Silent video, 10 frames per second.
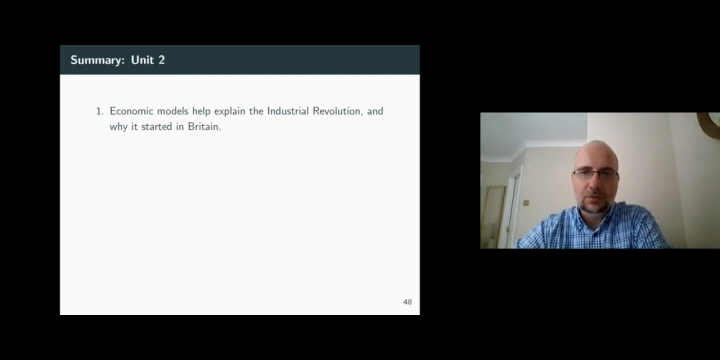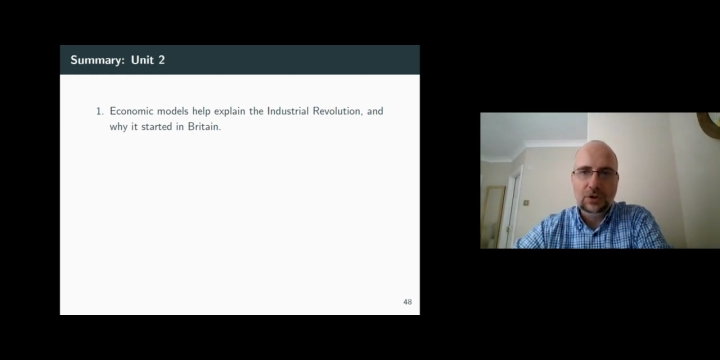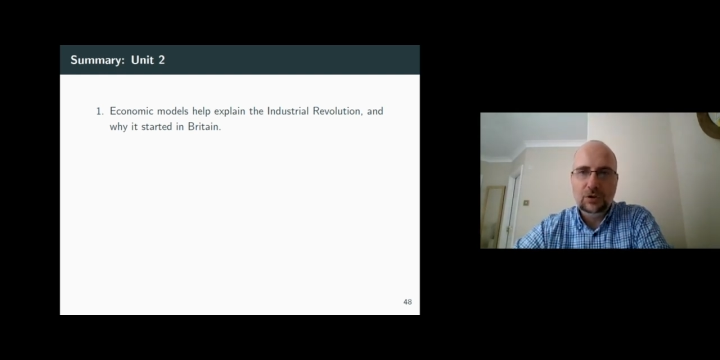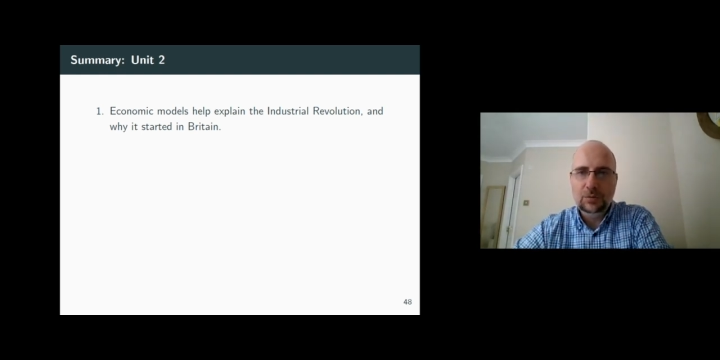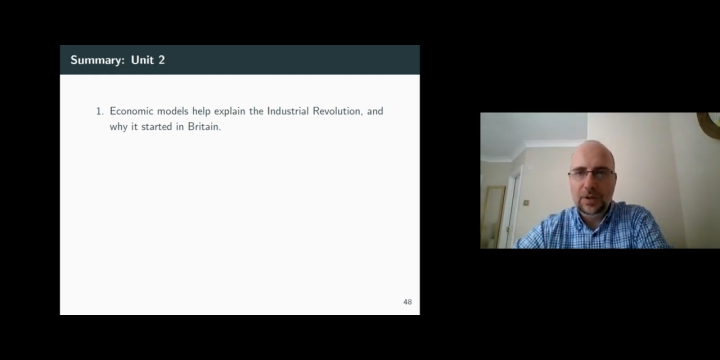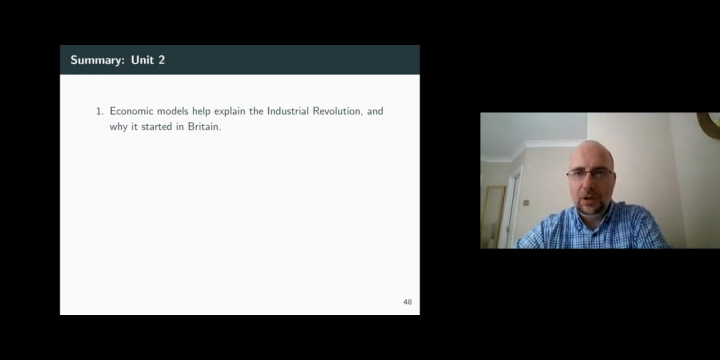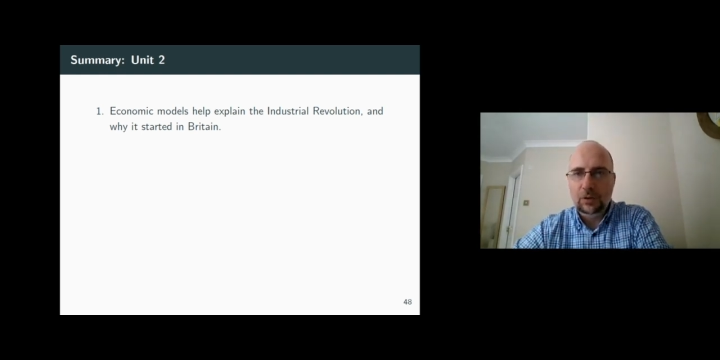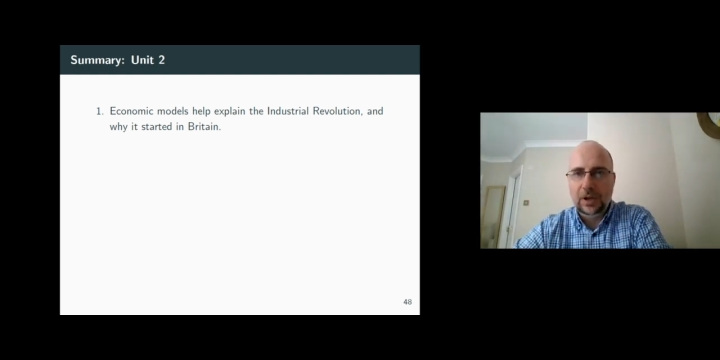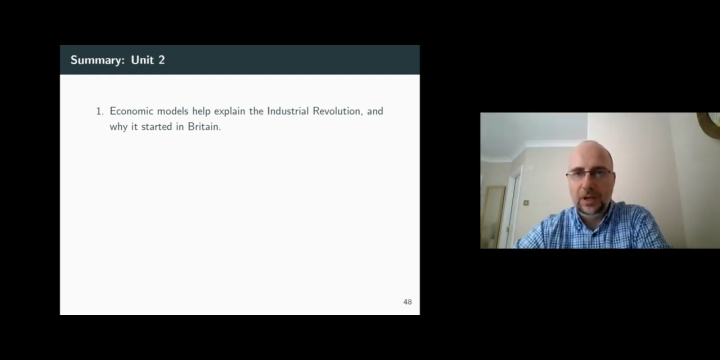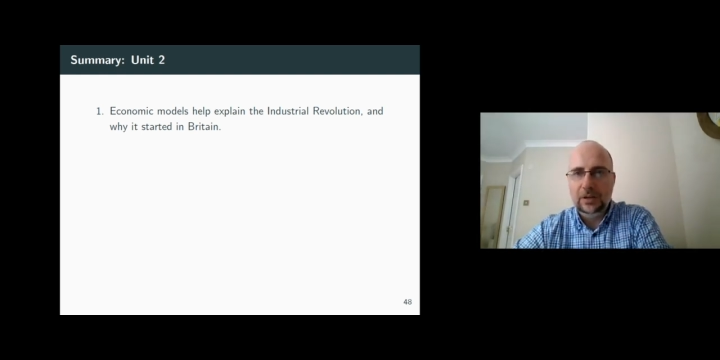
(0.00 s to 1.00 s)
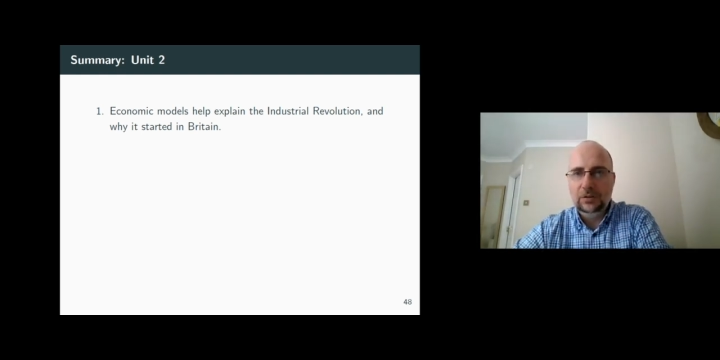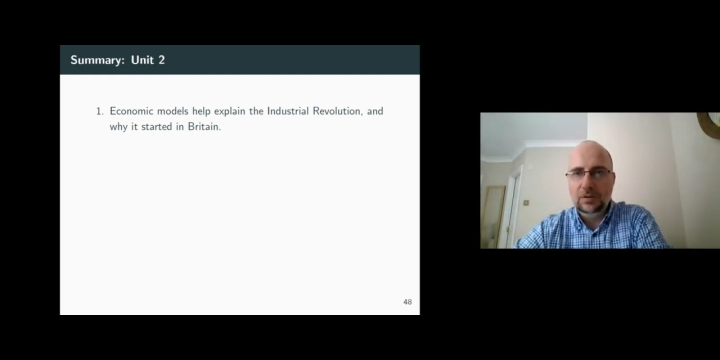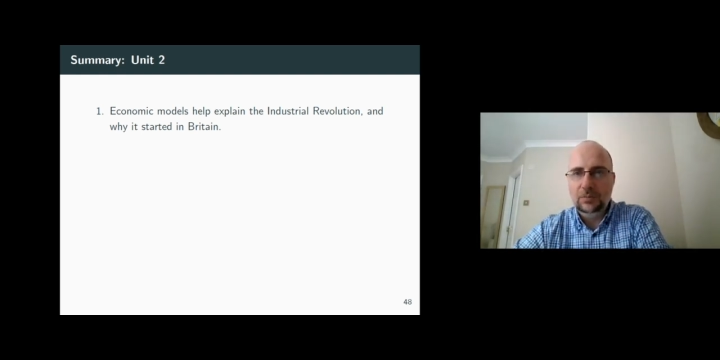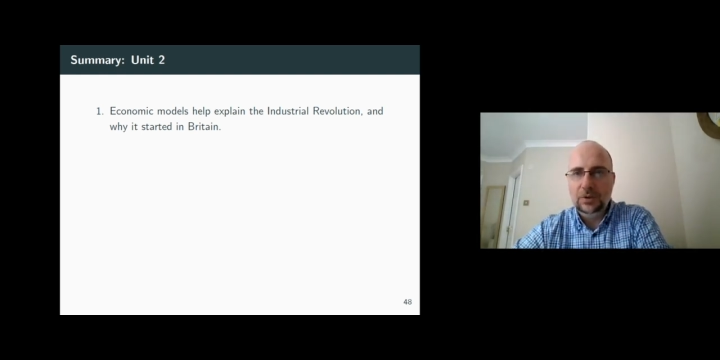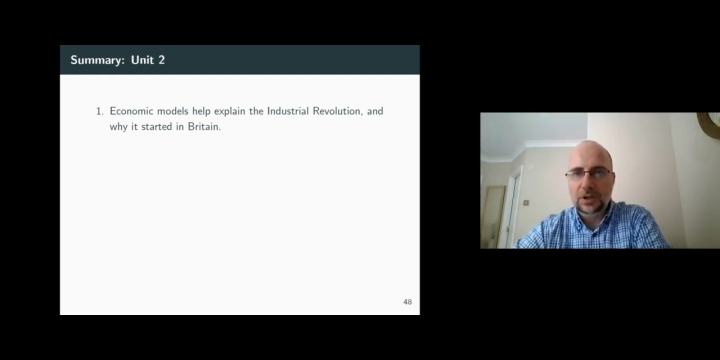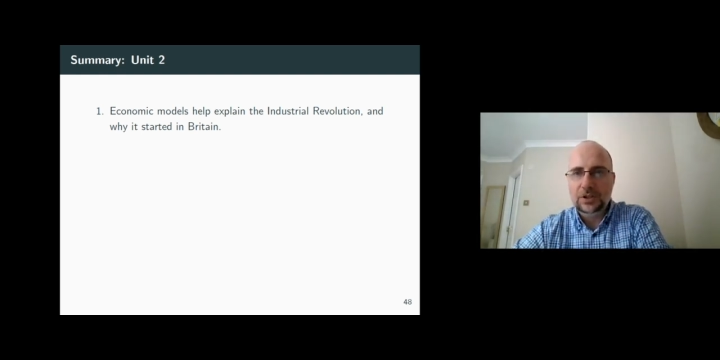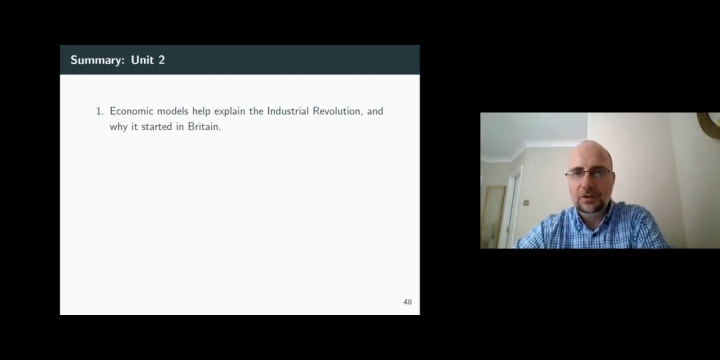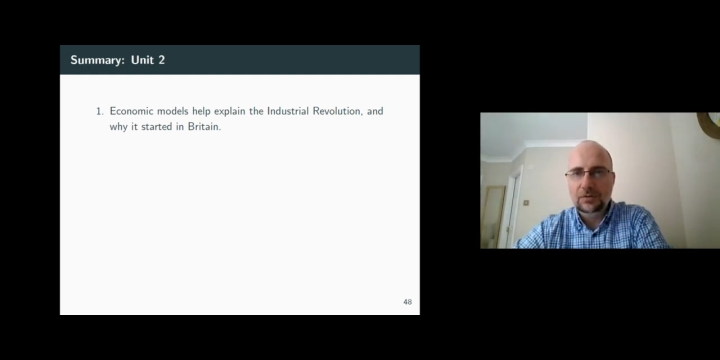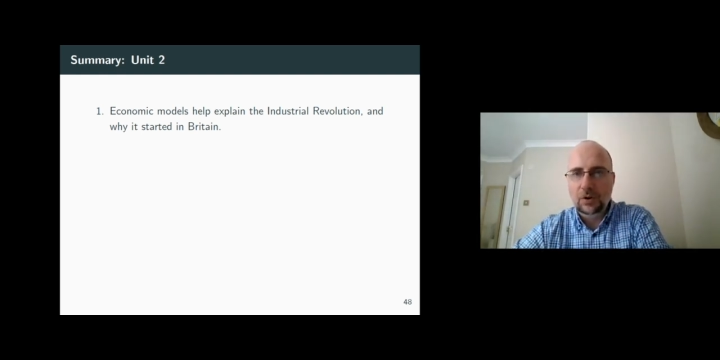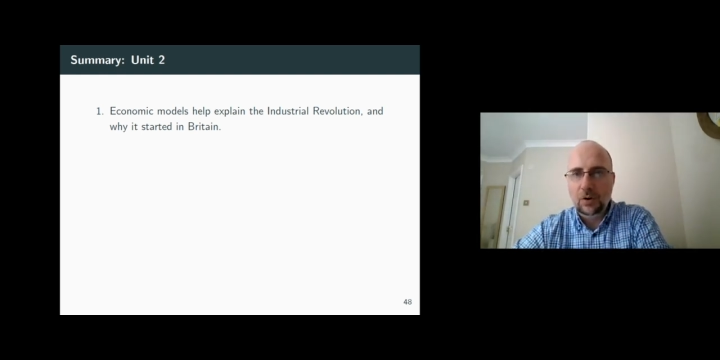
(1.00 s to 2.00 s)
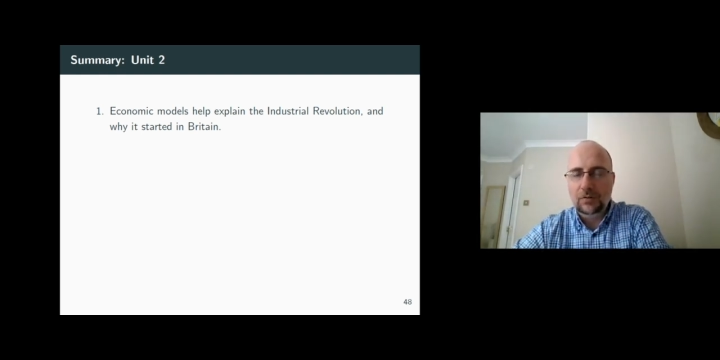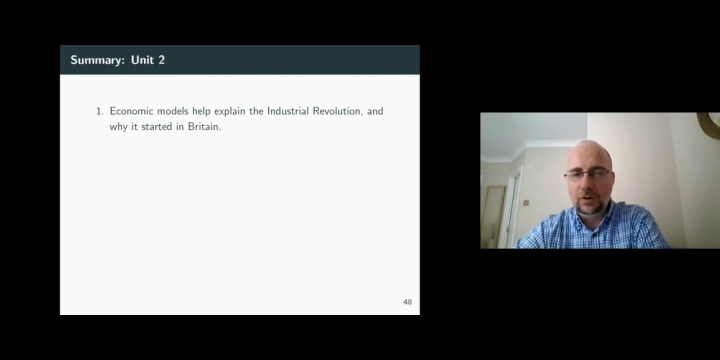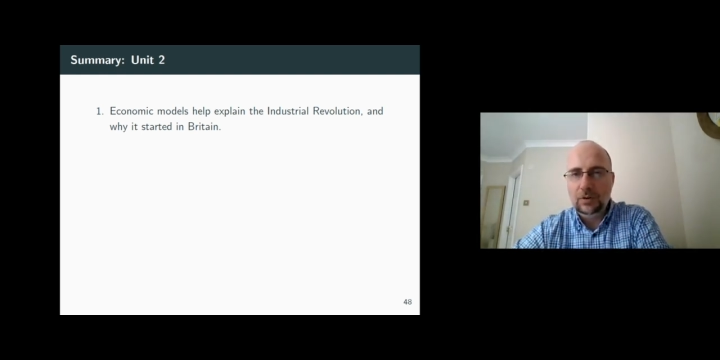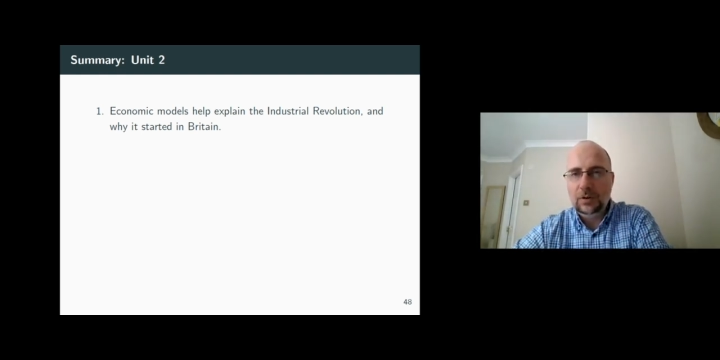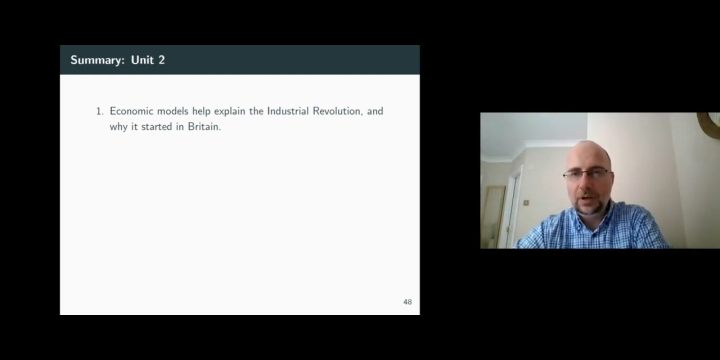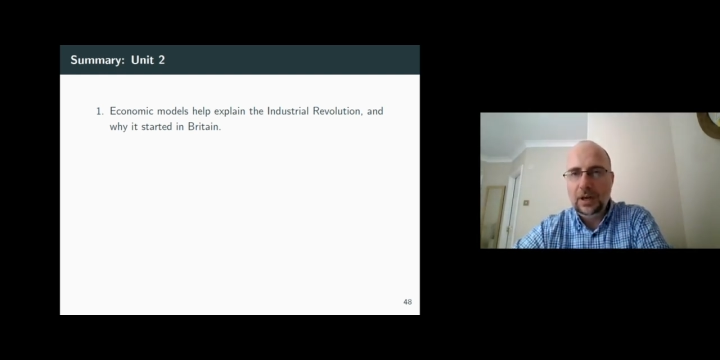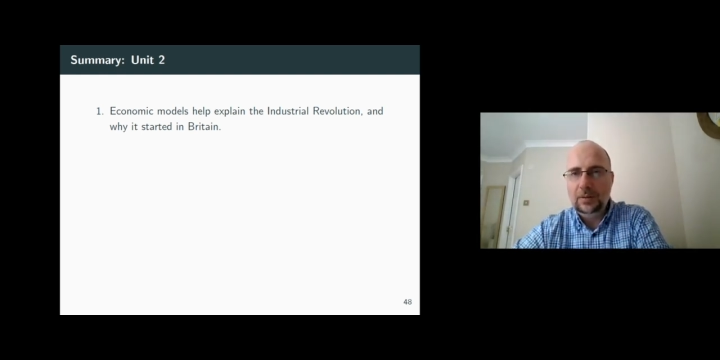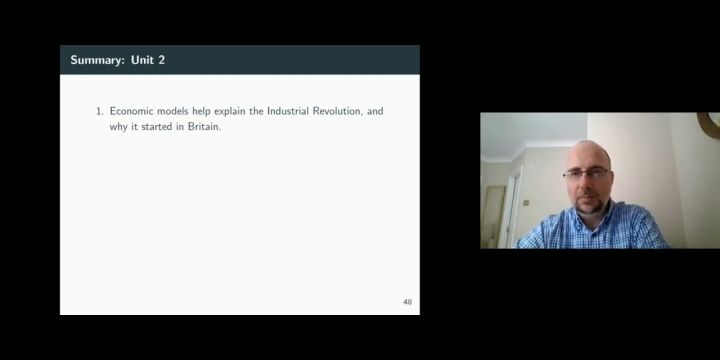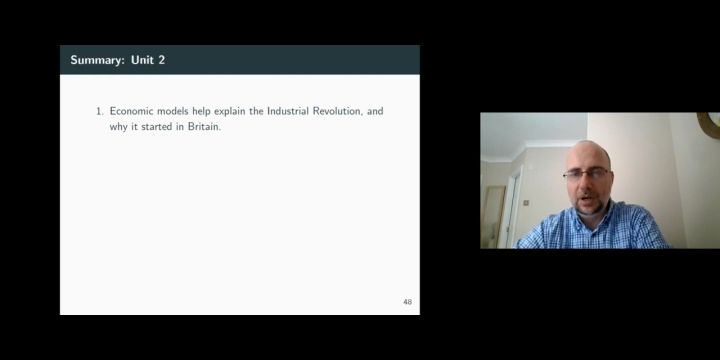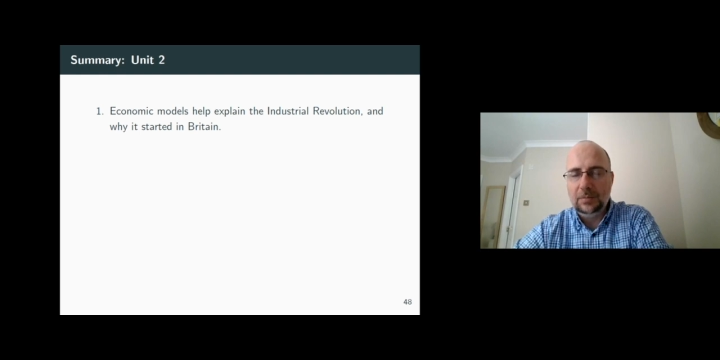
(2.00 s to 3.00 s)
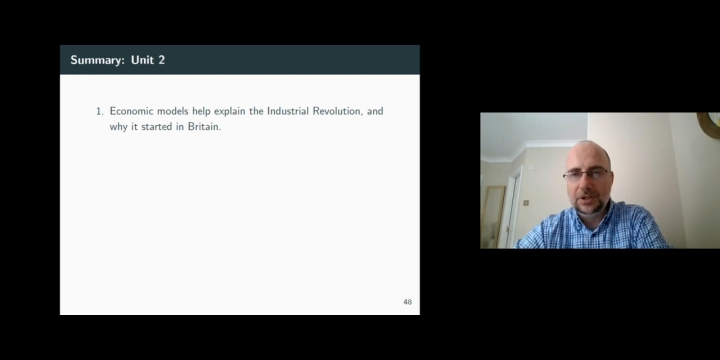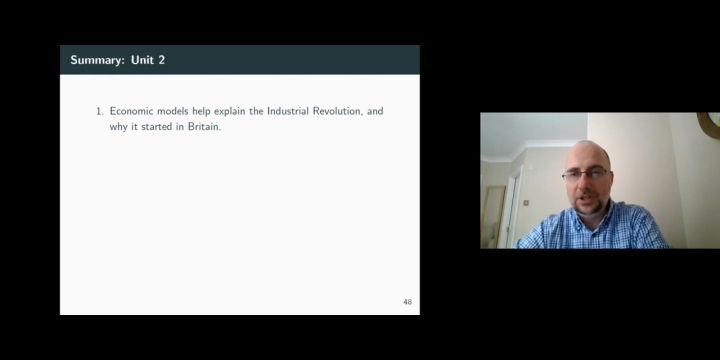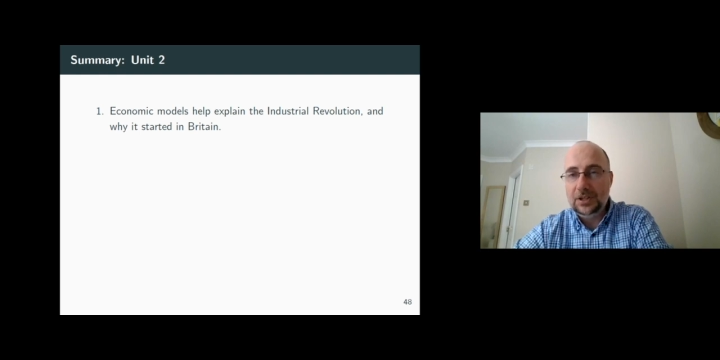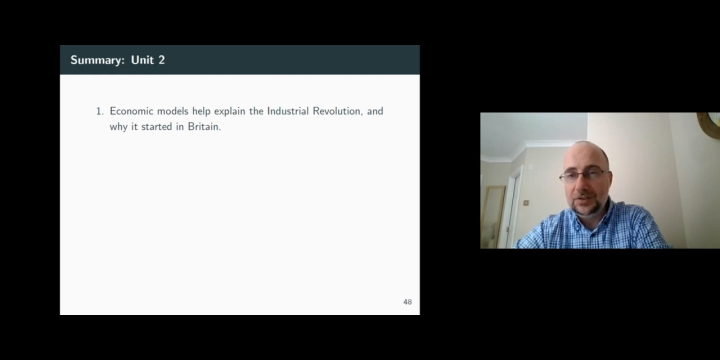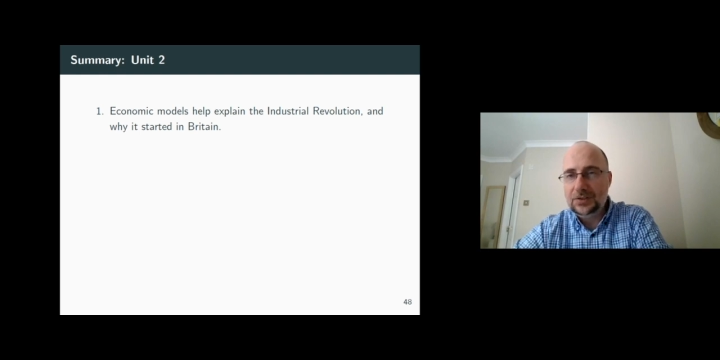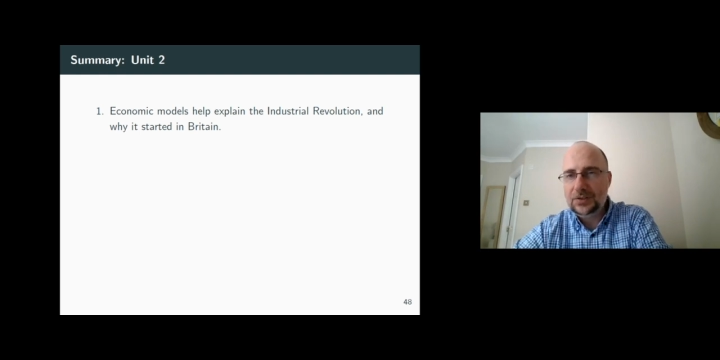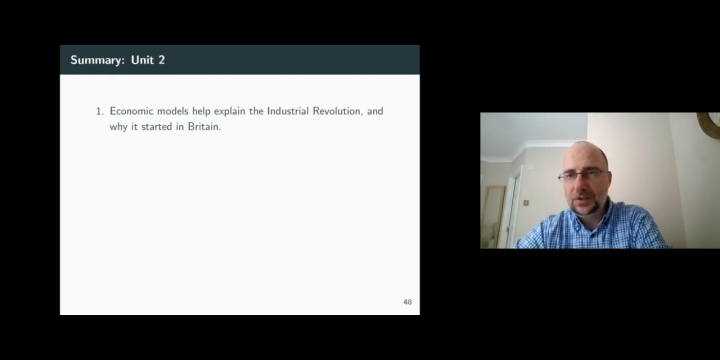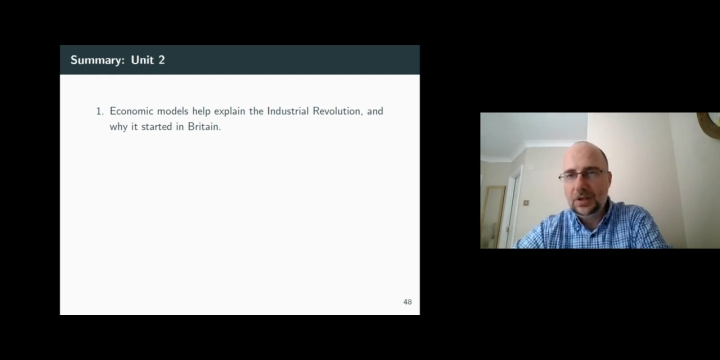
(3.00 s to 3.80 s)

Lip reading: which could be allocated to the production of novel and better machines.